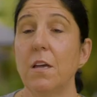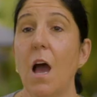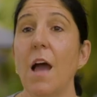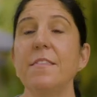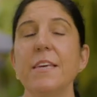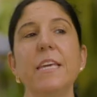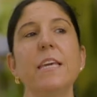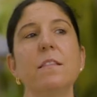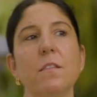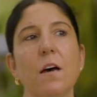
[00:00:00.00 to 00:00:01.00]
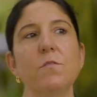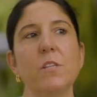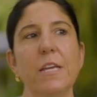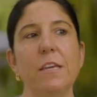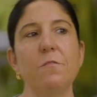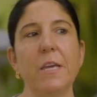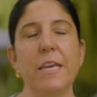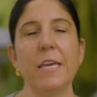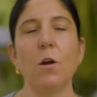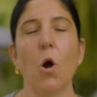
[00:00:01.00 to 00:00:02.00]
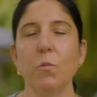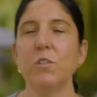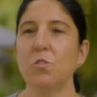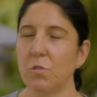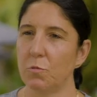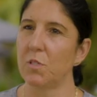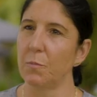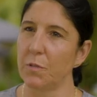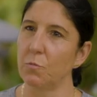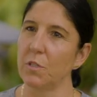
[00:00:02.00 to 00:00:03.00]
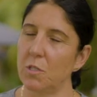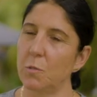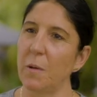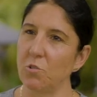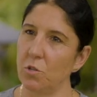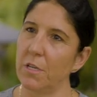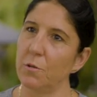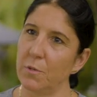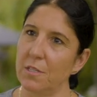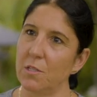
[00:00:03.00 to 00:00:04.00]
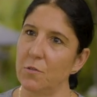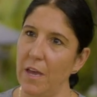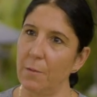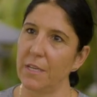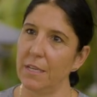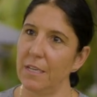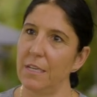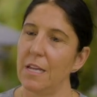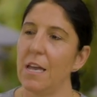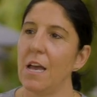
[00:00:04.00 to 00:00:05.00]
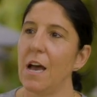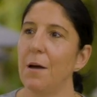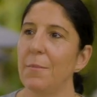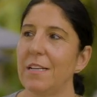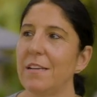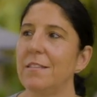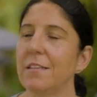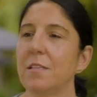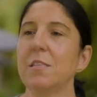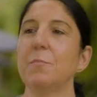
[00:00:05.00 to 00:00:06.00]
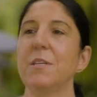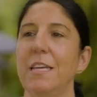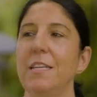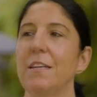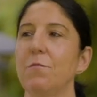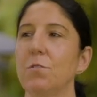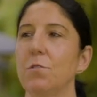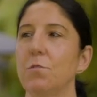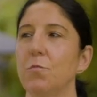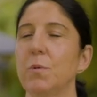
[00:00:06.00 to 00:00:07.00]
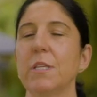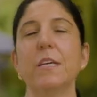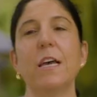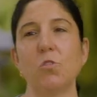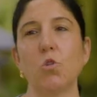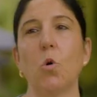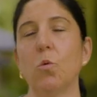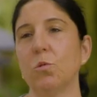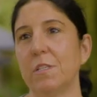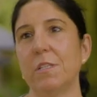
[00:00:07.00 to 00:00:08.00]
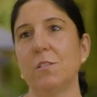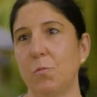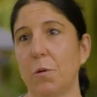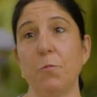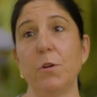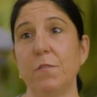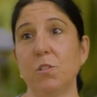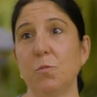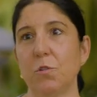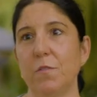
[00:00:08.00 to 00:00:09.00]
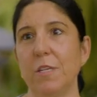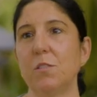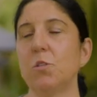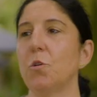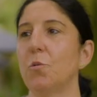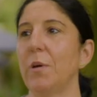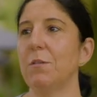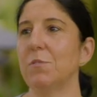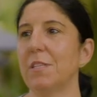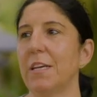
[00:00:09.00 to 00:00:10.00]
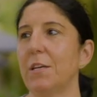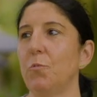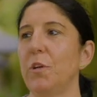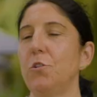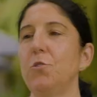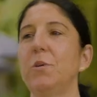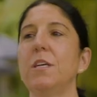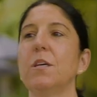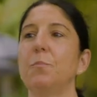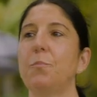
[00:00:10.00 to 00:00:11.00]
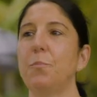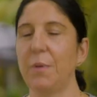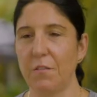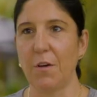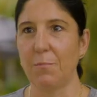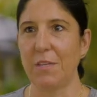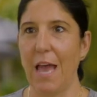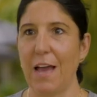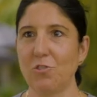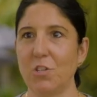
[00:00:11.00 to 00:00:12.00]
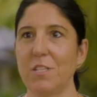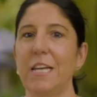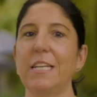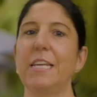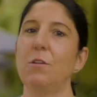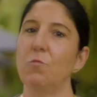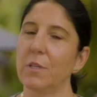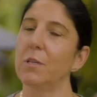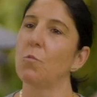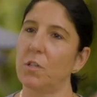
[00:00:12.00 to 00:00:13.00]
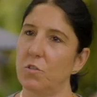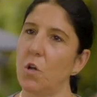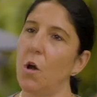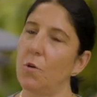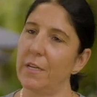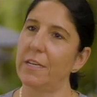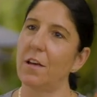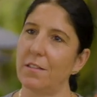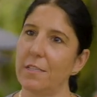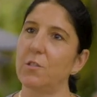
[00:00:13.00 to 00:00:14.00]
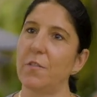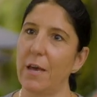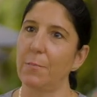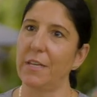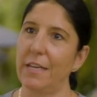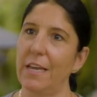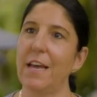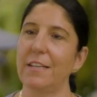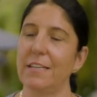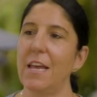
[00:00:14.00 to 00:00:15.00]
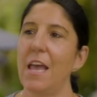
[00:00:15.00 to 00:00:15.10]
I think he always knew there was something really special here with this family. And I think that's something he never really has told in his previous movies. So it was like, we knew he could beef up the action, and he really wanted to hone in on this family and